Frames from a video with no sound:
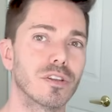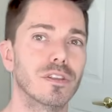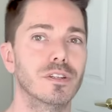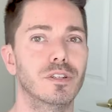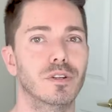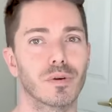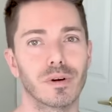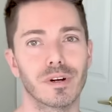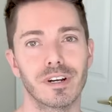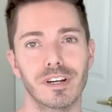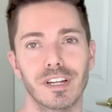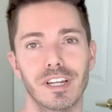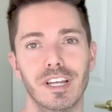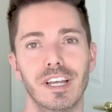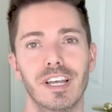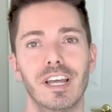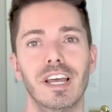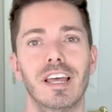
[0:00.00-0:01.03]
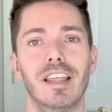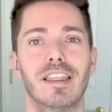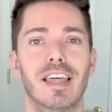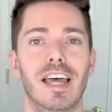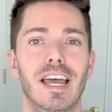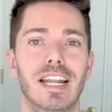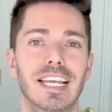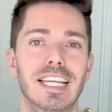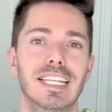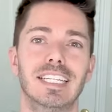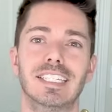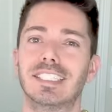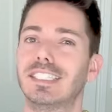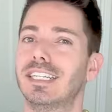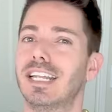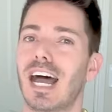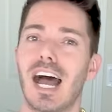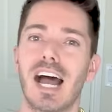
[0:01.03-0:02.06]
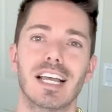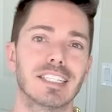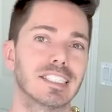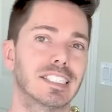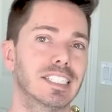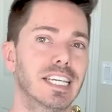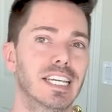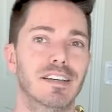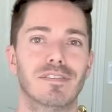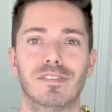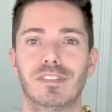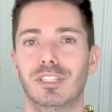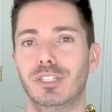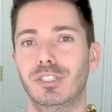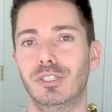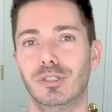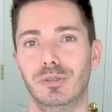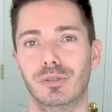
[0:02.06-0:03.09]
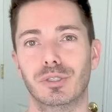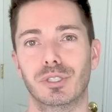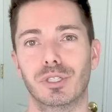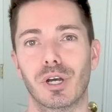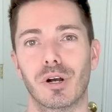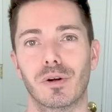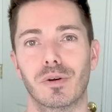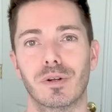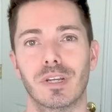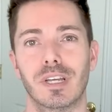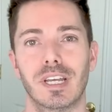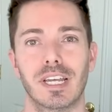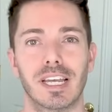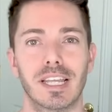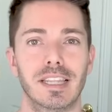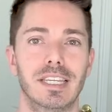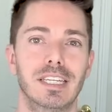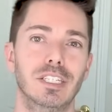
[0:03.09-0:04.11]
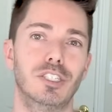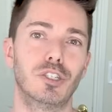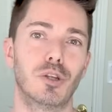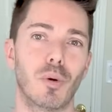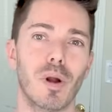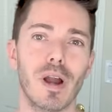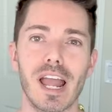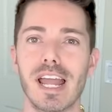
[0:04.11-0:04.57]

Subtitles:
the door, then it is not safe to do so. The door